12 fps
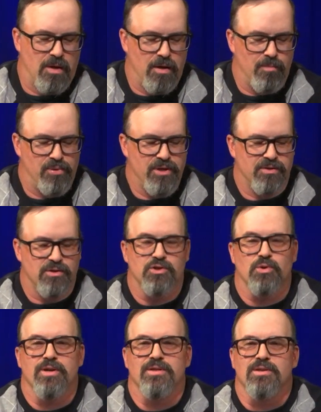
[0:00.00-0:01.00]
And please
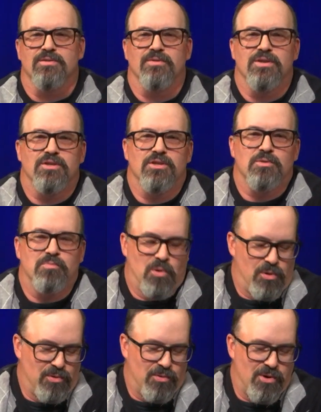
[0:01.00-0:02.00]
enjoy these vintage
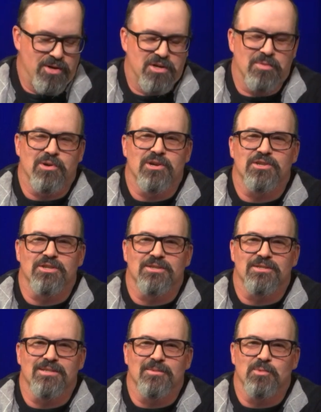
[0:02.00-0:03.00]
Polaroid
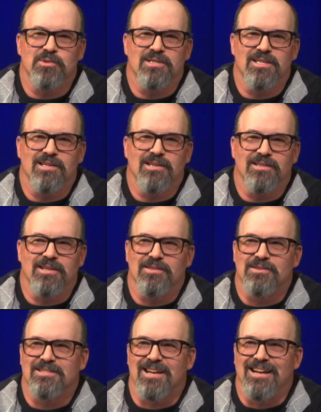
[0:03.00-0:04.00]
commercials, and we'll see you on the
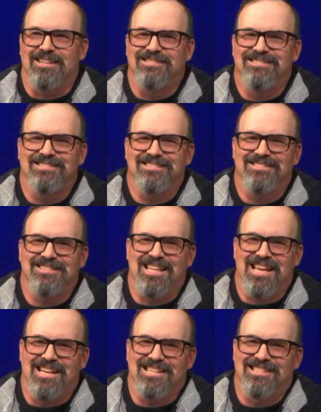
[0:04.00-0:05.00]
other side.
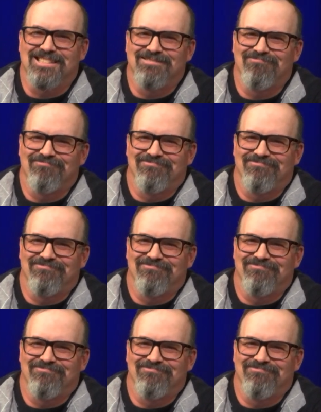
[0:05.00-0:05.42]
Thanks.